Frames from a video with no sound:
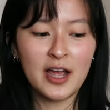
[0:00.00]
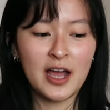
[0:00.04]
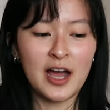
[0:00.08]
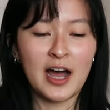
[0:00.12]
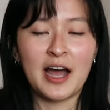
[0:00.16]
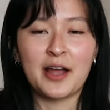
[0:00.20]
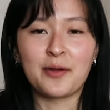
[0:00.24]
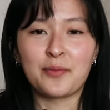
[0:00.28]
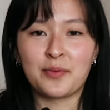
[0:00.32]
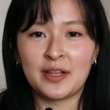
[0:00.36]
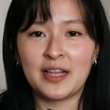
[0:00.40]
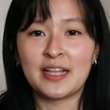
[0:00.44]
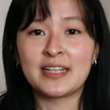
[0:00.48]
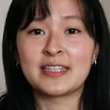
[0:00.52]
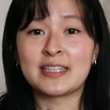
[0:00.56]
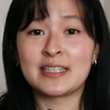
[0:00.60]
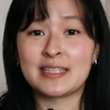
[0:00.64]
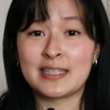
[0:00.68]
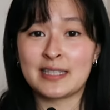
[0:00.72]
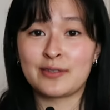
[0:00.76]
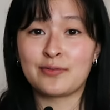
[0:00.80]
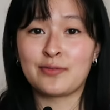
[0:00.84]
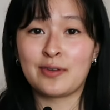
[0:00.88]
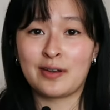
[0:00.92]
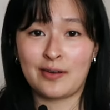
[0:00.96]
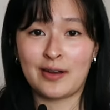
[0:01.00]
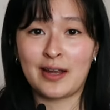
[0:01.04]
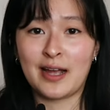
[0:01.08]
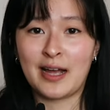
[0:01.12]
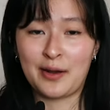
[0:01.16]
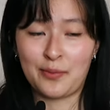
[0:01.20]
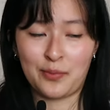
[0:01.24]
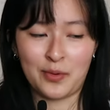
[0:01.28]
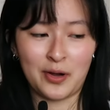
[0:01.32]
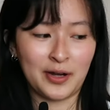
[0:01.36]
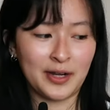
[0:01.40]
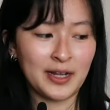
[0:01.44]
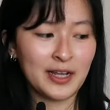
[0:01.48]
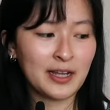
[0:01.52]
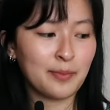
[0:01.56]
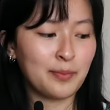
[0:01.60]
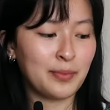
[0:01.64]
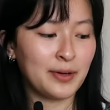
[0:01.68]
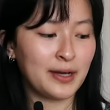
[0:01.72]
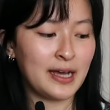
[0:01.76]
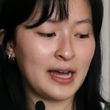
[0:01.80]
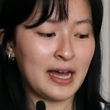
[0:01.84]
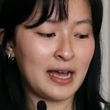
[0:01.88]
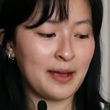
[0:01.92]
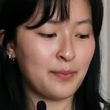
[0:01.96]
I realize this is very ironic,
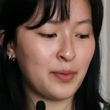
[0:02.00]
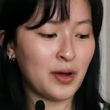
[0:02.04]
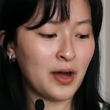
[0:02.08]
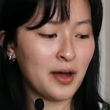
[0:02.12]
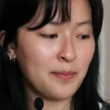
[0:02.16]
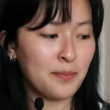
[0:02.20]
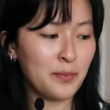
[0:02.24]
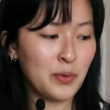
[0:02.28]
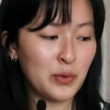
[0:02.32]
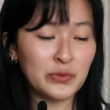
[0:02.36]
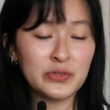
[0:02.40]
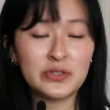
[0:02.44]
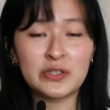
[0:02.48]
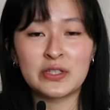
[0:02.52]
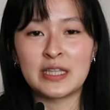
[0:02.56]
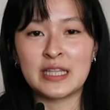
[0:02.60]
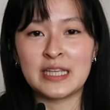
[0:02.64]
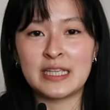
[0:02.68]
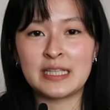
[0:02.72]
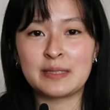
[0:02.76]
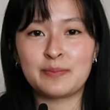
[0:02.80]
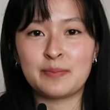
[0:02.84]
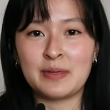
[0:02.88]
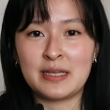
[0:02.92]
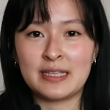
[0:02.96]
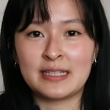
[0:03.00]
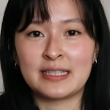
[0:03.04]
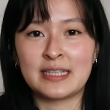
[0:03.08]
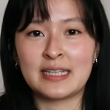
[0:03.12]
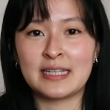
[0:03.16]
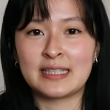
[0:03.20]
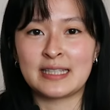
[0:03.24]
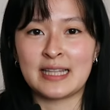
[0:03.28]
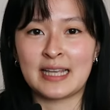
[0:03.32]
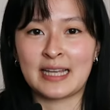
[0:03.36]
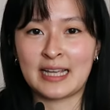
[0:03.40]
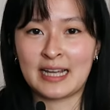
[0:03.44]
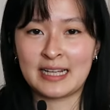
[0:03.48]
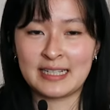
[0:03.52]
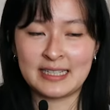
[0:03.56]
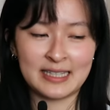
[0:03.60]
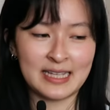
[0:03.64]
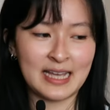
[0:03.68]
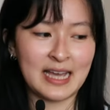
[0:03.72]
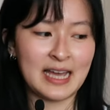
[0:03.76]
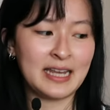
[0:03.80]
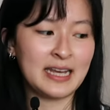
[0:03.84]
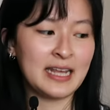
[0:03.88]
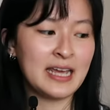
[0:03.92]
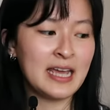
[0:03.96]
but I bought most of these pieces, like I
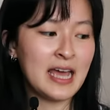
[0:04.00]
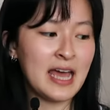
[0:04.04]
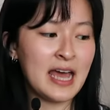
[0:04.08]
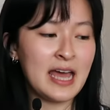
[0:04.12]
said,